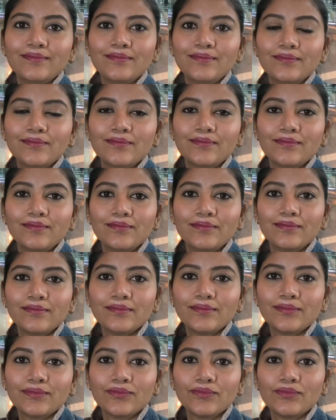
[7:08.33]

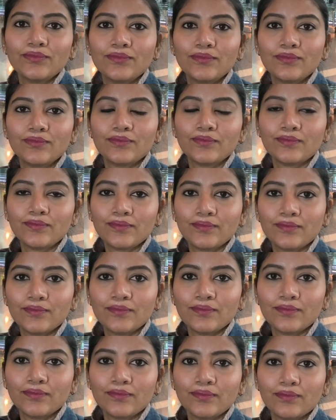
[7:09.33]

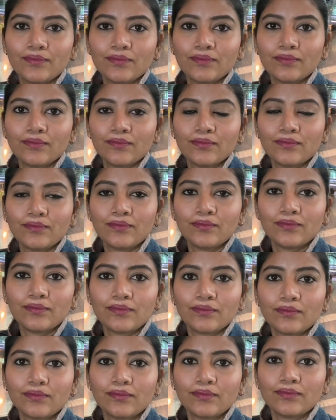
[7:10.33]

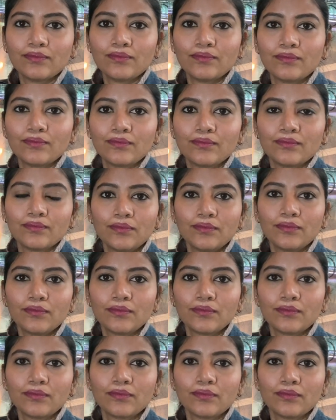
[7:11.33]

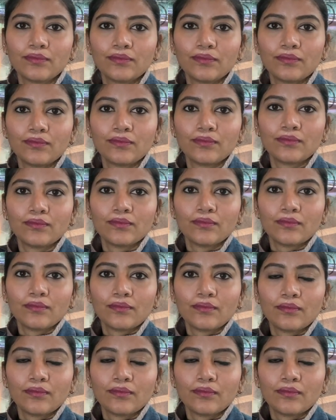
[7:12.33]
No words are spoken by the person on screen.